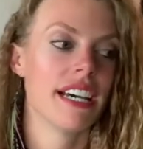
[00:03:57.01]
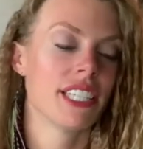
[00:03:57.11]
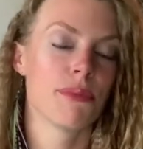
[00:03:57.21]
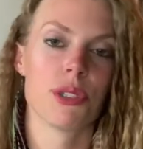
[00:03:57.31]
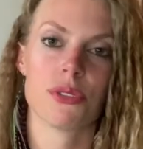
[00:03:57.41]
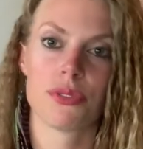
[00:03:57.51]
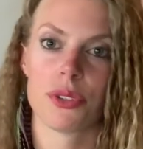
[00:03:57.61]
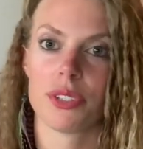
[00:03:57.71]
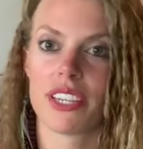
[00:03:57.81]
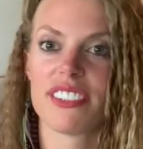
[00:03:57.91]
They're
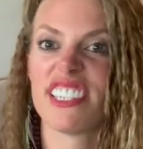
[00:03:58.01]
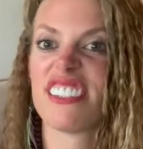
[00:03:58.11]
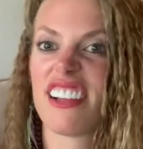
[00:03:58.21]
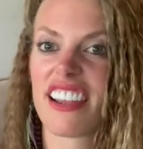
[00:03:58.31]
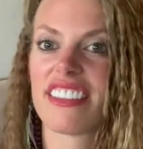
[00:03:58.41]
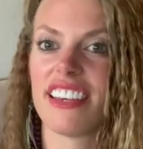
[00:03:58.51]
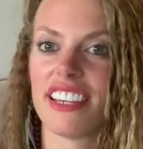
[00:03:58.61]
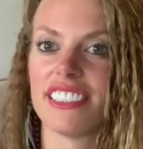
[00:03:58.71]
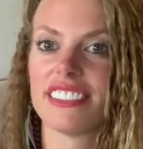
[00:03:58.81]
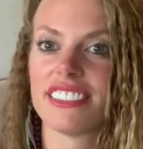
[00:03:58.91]
beautiful. They've seen a lot of
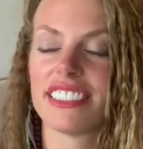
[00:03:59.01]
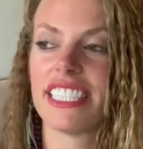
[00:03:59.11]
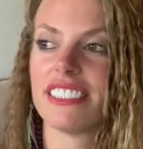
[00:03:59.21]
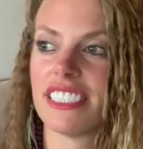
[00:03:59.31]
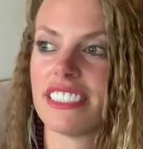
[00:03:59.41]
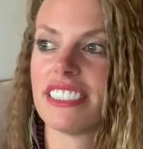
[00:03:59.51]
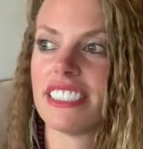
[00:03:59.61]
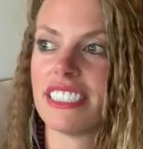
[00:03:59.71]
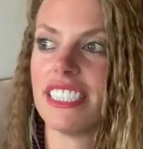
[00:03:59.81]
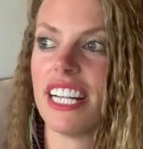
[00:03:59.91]
things. They're just, you